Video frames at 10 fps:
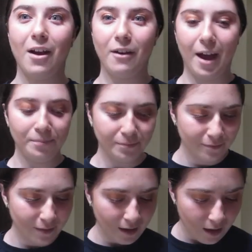Okay.
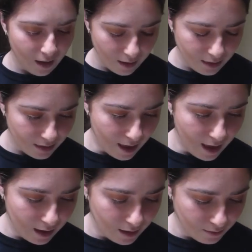And
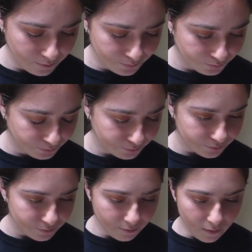then
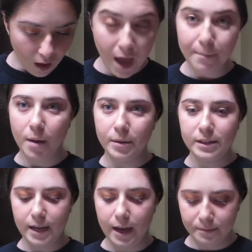I am
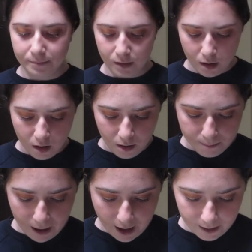almost done,
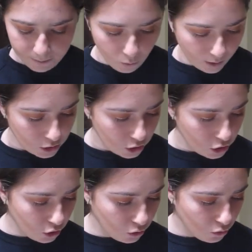but I am going to
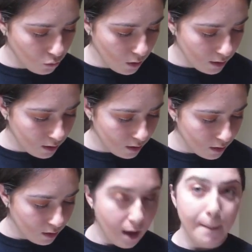do
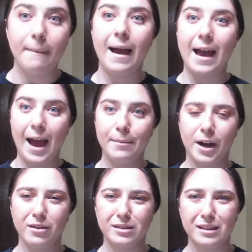my
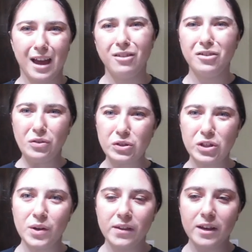eyebrows. I don't
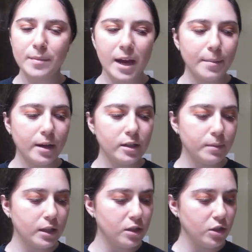usually do anything to my eyebrows,
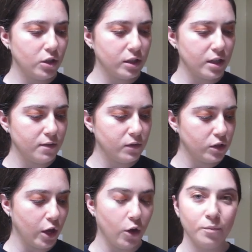but it's New Year's Eve,
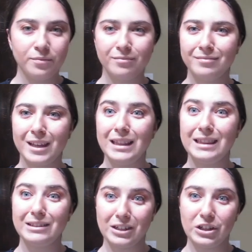so
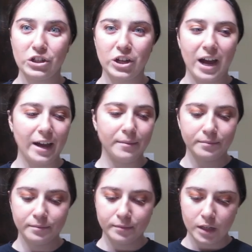we're gonna try
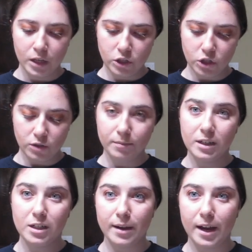to do
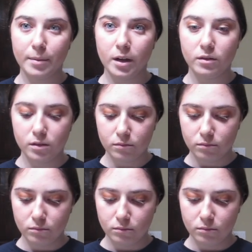something to my eyebrows.